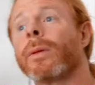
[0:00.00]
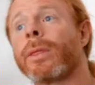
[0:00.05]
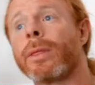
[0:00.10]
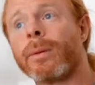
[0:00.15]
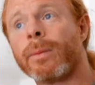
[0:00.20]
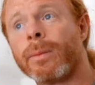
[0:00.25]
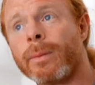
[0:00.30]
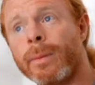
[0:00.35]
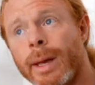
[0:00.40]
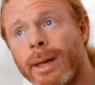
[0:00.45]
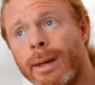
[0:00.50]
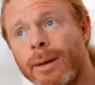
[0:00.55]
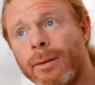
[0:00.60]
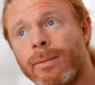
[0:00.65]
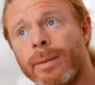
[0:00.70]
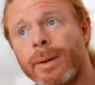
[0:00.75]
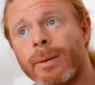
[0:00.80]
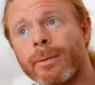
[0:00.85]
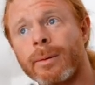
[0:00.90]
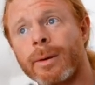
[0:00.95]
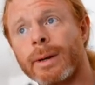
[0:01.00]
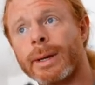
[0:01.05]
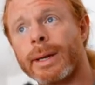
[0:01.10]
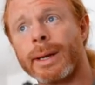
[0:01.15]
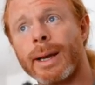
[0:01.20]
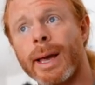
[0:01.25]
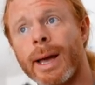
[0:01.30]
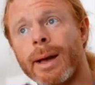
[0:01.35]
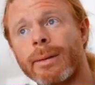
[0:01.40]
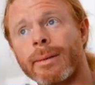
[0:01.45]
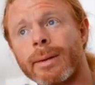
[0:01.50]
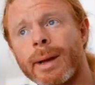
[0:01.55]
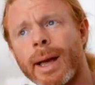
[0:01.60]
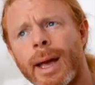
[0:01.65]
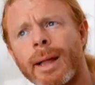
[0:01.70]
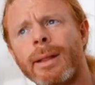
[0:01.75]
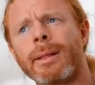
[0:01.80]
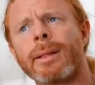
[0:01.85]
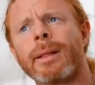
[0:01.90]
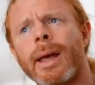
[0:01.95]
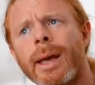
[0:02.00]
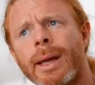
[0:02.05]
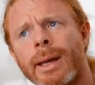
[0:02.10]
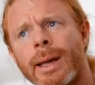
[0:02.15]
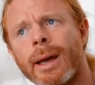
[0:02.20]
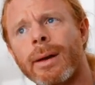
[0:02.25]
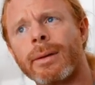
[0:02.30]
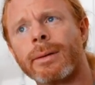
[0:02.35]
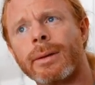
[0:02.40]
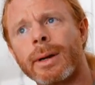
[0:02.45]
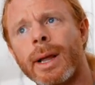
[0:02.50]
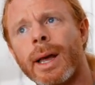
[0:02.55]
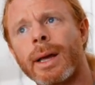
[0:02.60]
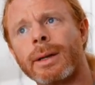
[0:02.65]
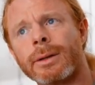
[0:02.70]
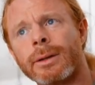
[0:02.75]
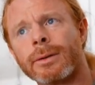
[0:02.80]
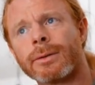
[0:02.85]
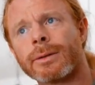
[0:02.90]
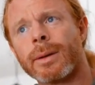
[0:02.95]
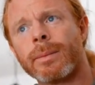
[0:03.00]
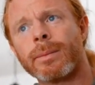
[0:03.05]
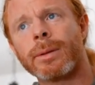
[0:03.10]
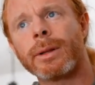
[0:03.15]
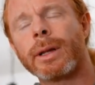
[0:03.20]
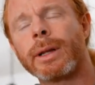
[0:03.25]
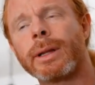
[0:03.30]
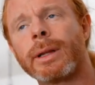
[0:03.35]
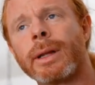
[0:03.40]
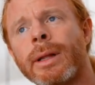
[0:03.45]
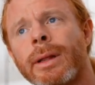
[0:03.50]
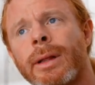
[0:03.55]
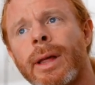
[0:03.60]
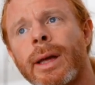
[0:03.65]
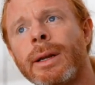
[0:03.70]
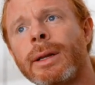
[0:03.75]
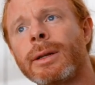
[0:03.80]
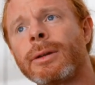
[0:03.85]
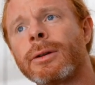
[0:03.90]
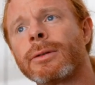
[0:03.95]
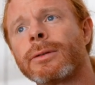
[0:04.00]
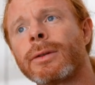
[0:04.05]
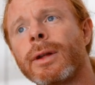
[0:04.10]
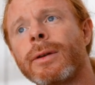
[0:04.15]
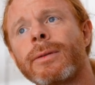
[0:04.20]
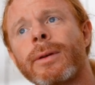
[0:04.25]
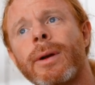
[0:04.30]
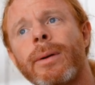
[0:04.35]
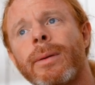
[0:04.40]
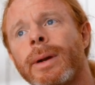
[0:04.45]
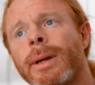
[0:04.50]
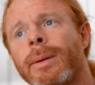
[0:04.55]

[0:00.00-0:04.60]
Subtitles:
With the way you've been working out, I like how you're not just completely letting yourself go